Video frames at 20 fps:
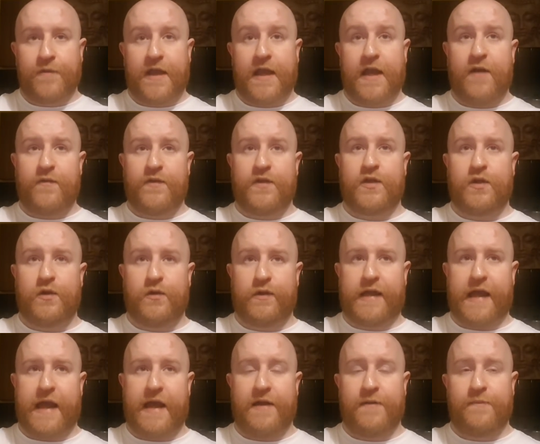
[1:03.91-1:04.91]
Here in the
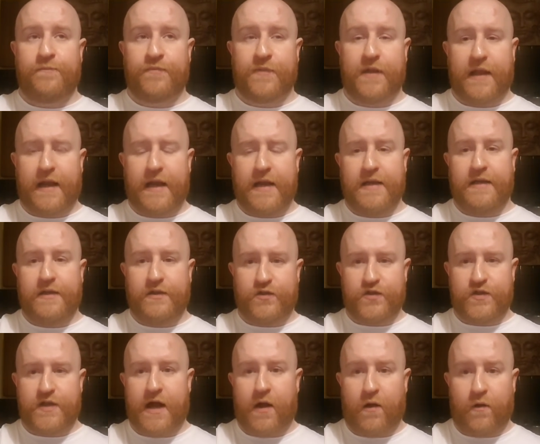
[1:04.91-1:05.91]
UK, in
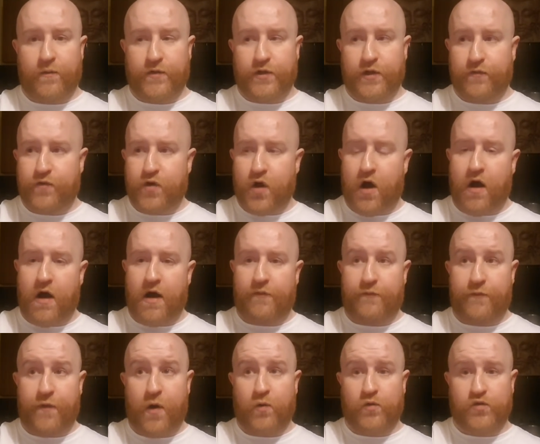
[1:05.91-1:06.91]
each cell, you've got a
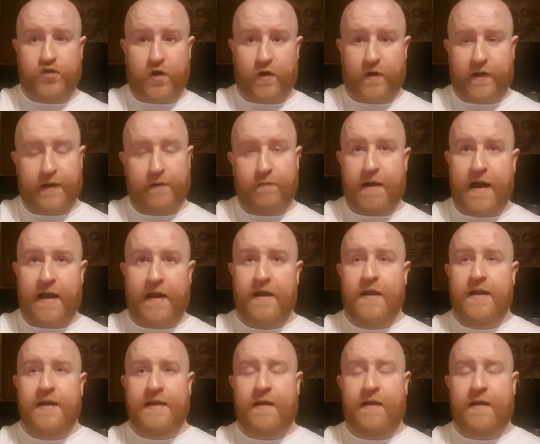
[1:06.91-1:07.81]
phone socket, right?